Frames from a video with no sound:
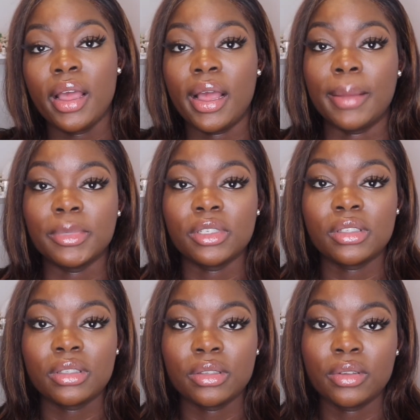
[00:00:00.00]
I'm
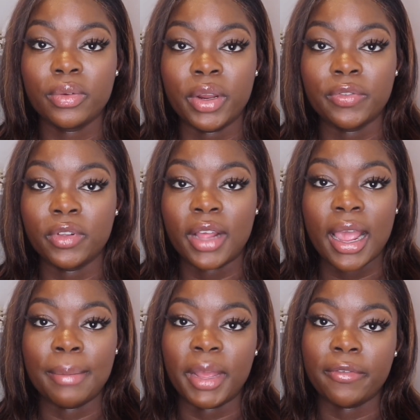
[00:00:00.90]
just grateful that
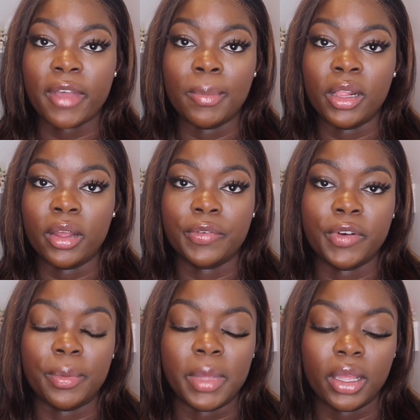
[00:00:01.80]
I had my family there
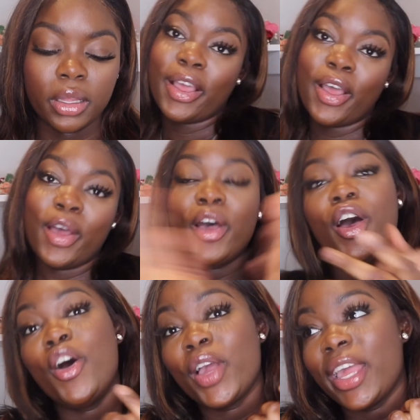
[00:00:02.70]
for me.
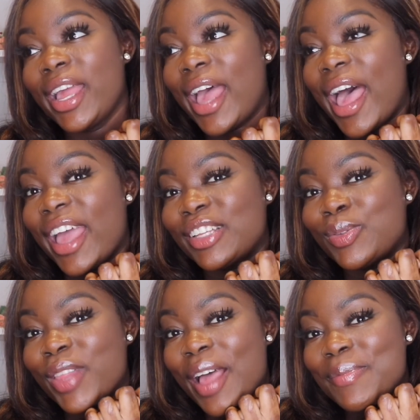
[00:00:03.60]
Okay guys,
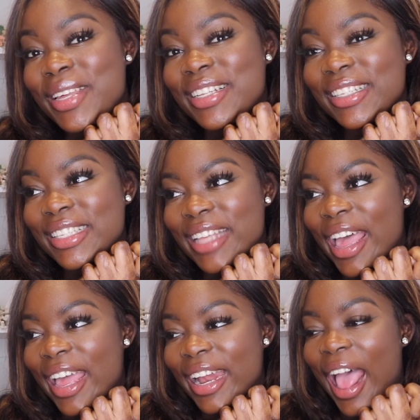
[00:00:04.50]
so that being
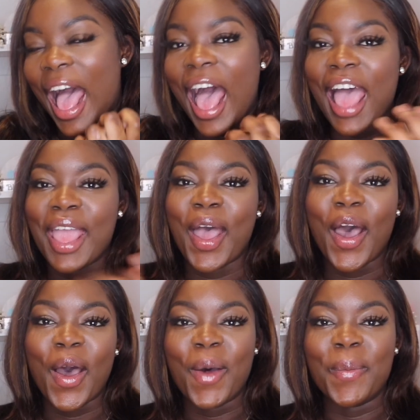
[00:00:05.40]
said, I
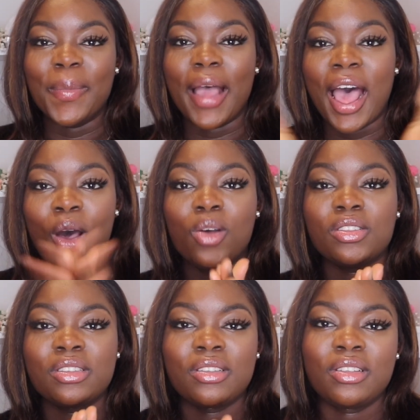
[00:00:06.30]
am out.
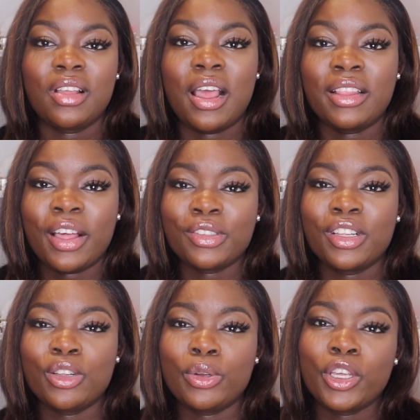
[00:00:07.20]
Aww. That was
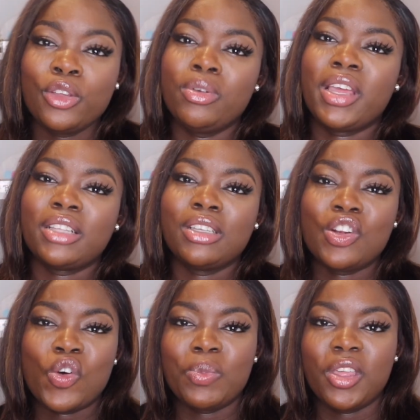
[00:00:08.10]
a little cute get to
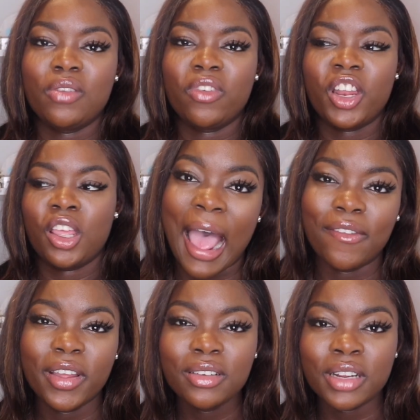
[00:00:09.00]
know me video. I
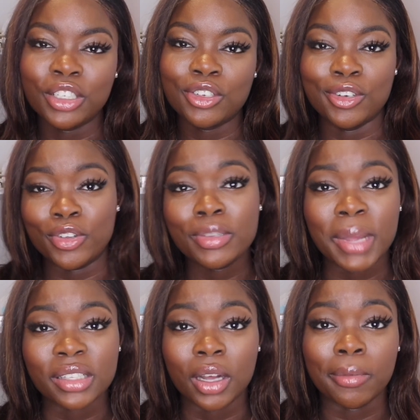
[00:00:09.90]
haven't introduced
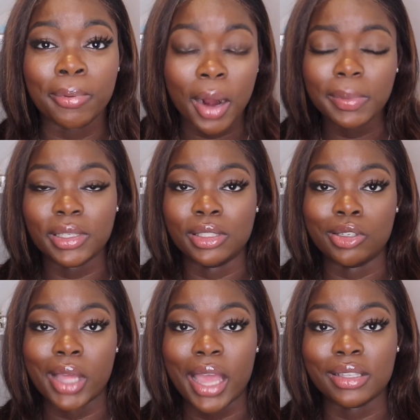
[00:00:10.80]
myself properly to
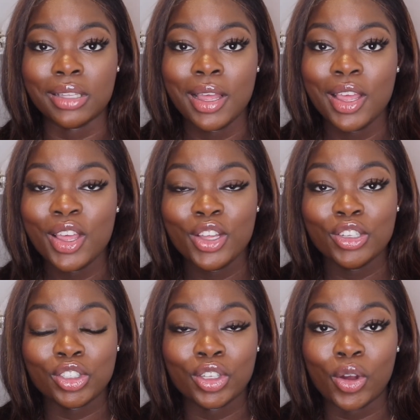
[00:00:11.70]
you guys,
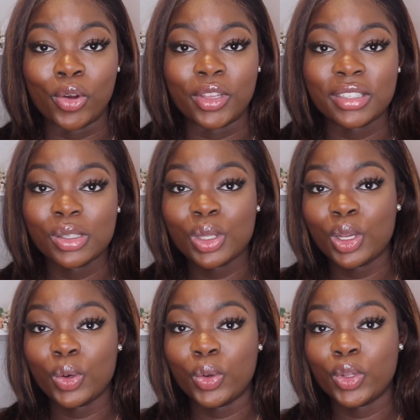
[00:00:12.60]
So this is a
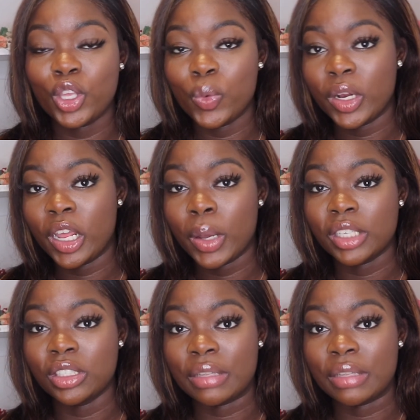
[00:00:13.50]
little Q&A question.